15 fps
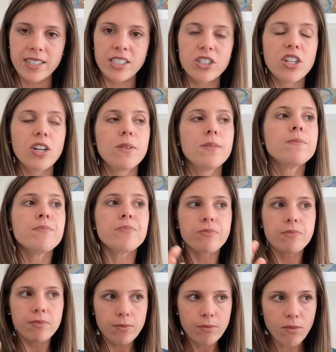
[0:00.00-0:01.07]
And so
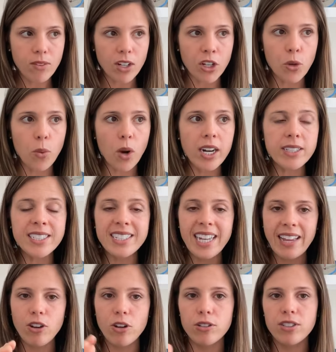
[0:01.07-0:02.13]
you want to set
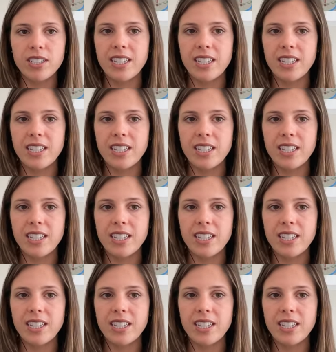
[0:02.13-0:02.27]
those